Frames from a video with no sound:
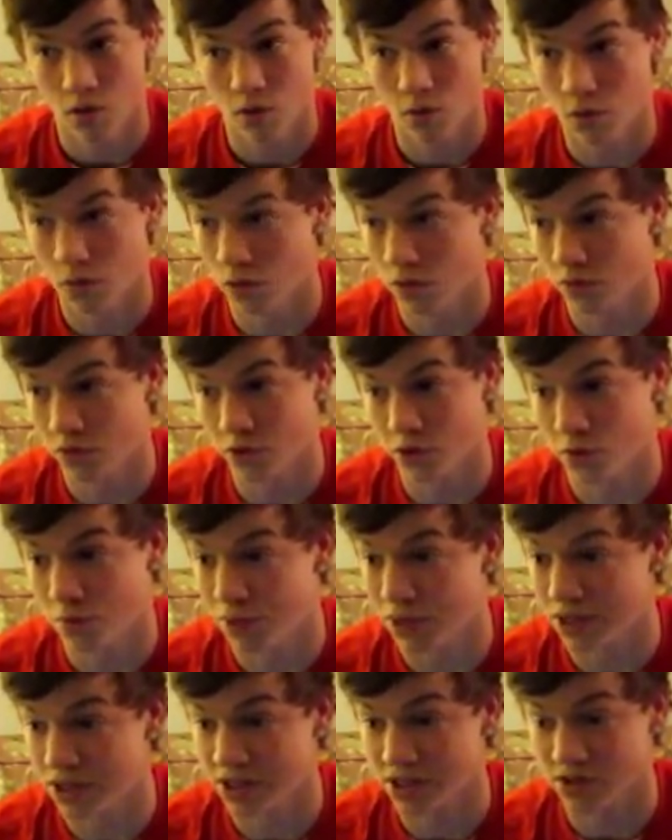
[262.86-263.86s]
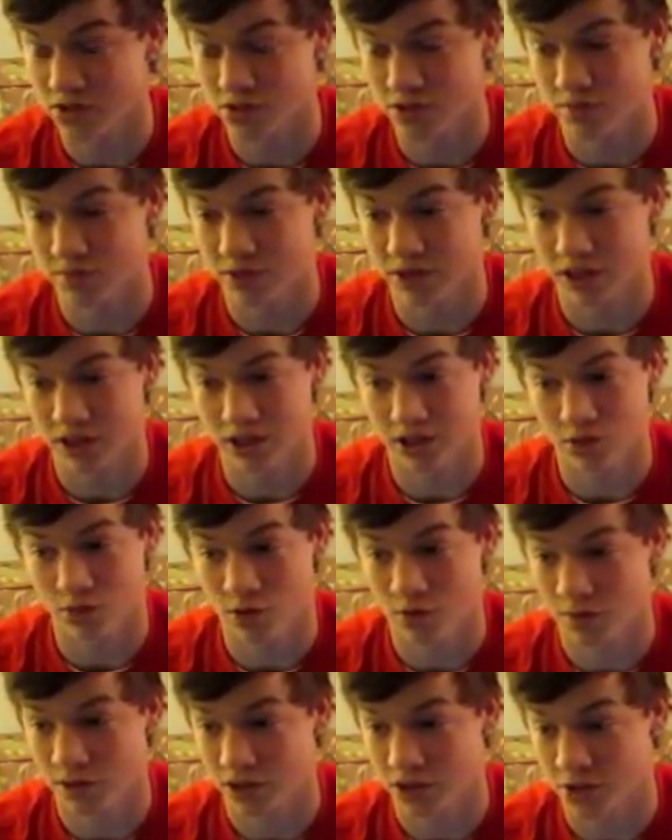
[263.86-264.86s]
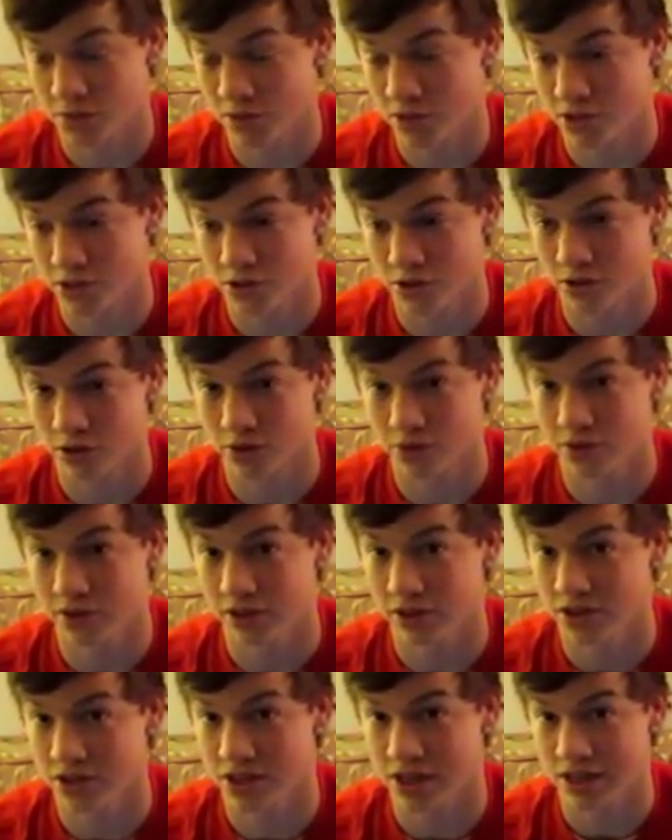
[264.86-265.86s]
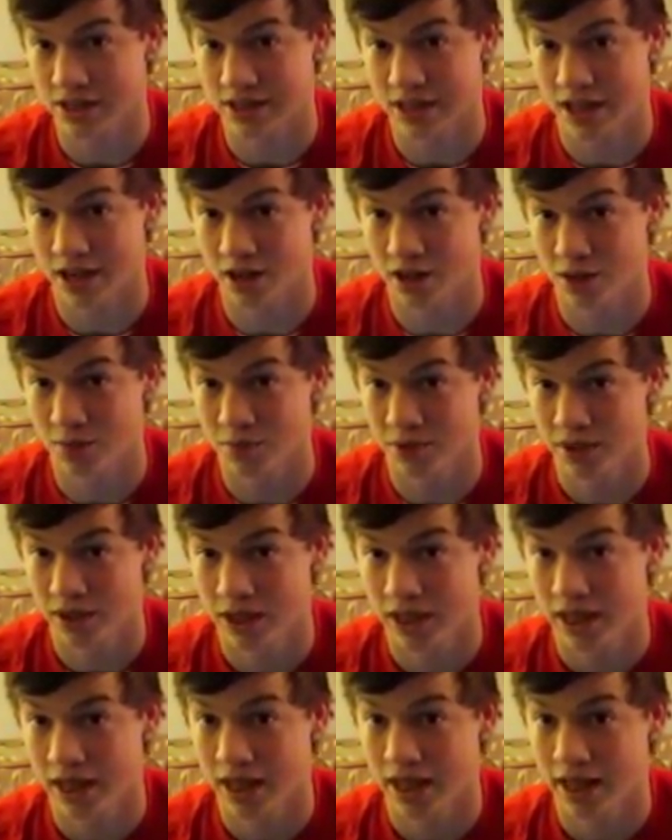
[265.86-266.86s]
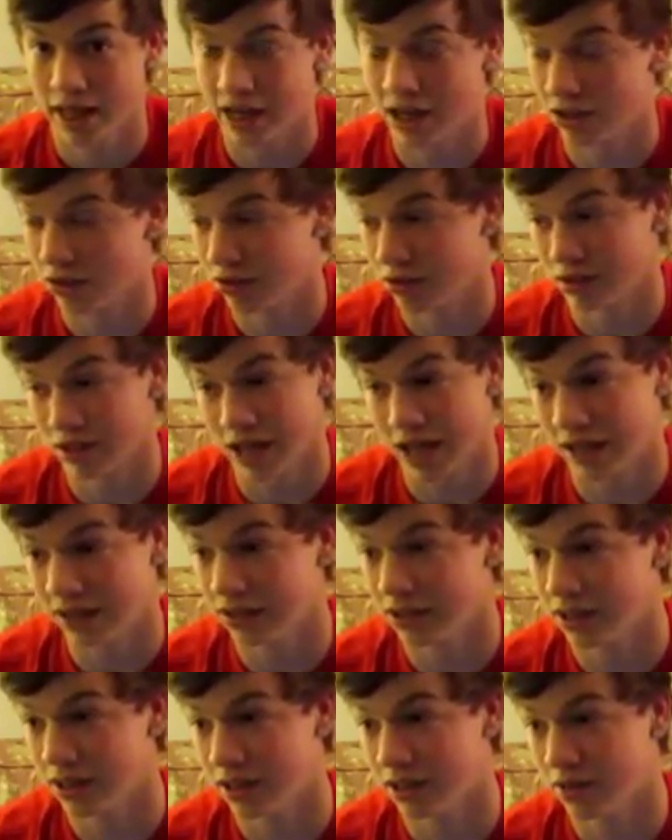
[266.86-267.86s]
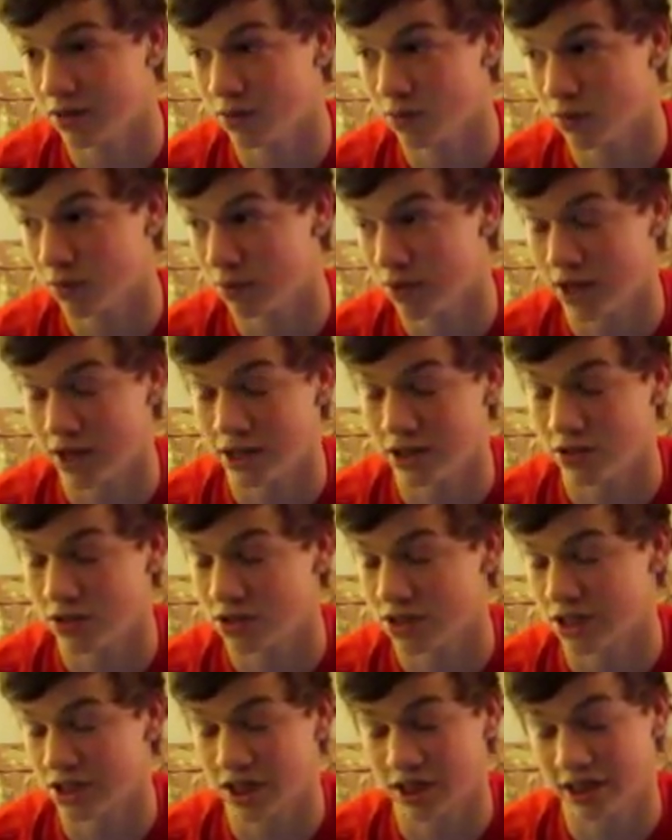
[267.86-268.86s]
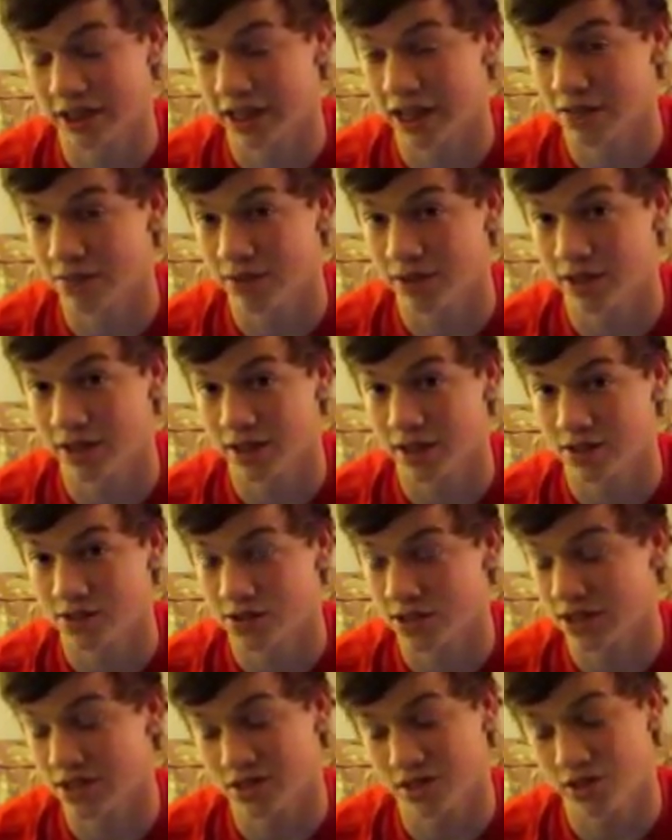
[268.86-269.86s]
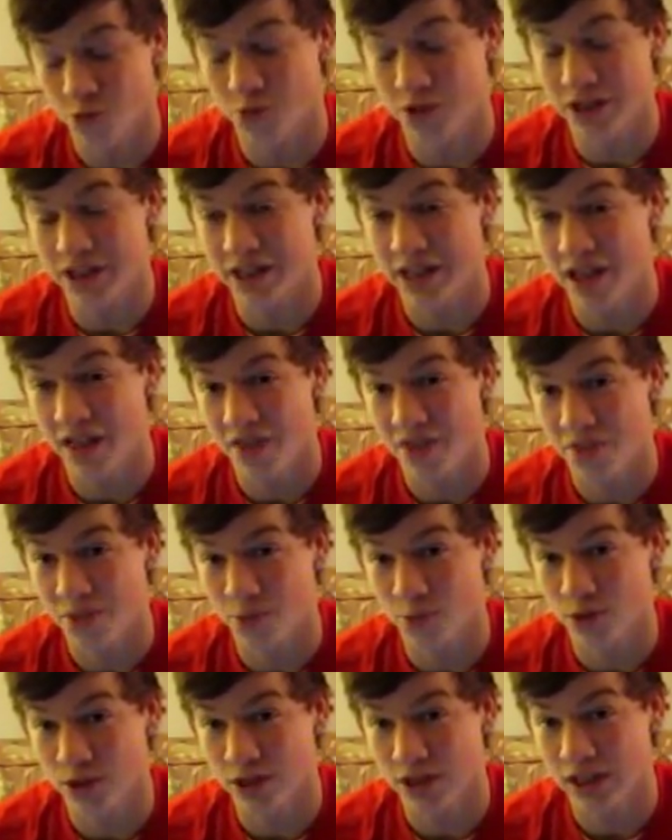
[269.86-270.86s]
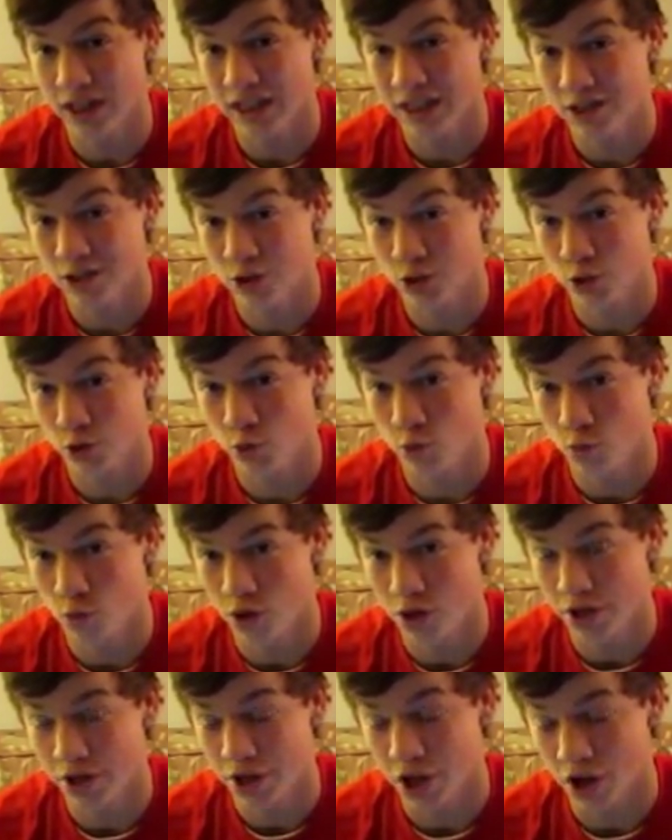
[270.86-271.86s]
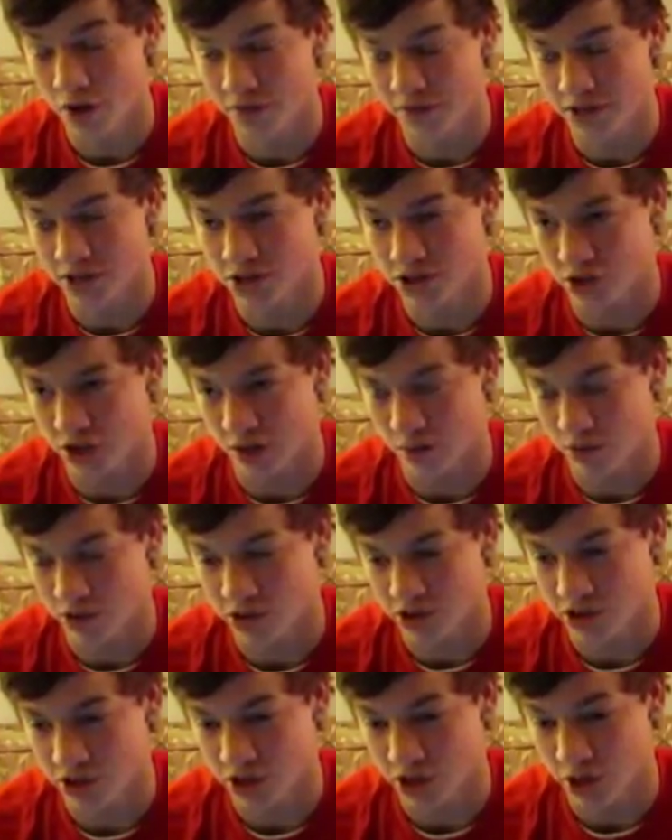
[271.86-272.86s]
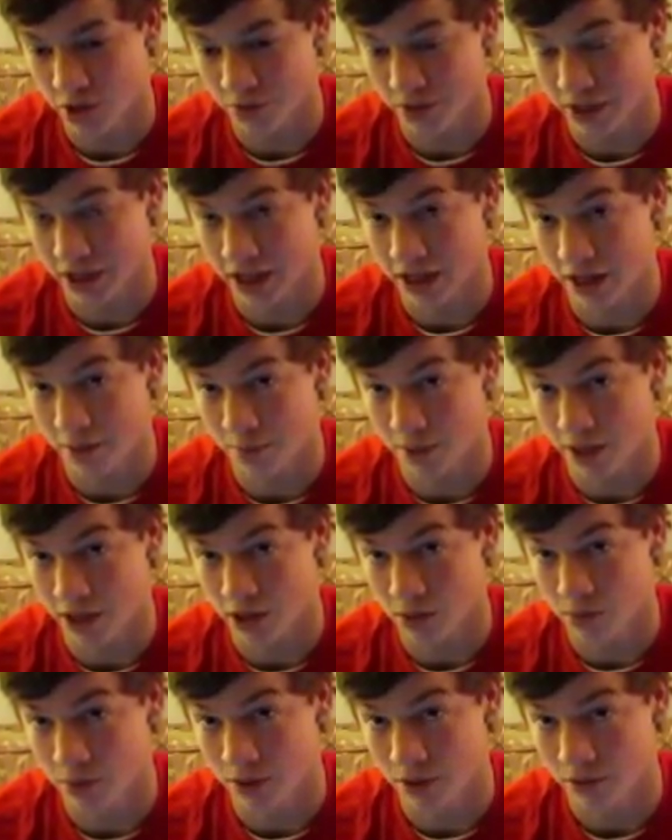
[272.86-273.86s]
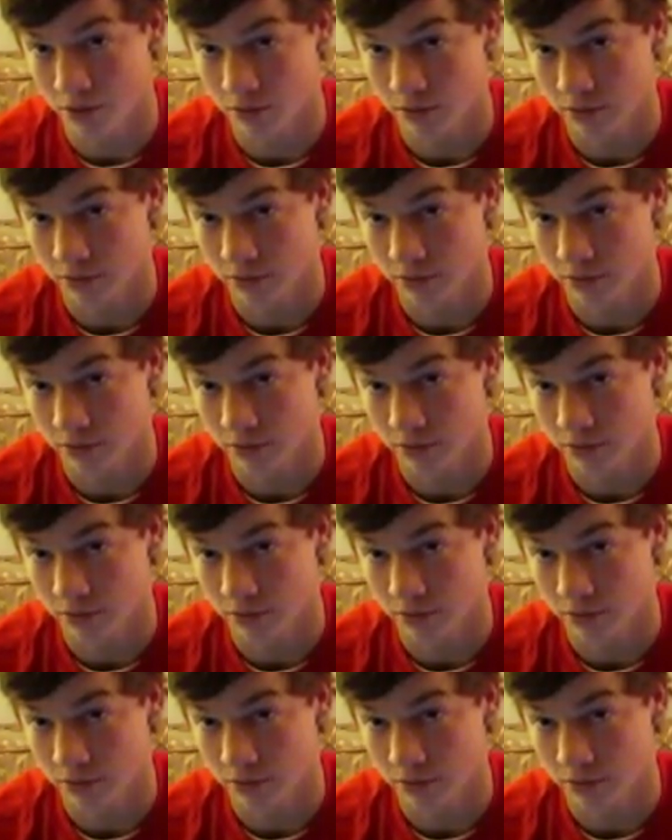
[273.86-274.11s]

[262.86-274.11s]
or if you're a business or something and you want me to sponsor your clothing, just hit that up. And I'll gladly reply to you because I check that every day. So you guys can... Arena321 off Instagram wants to know, can I lick my elbow?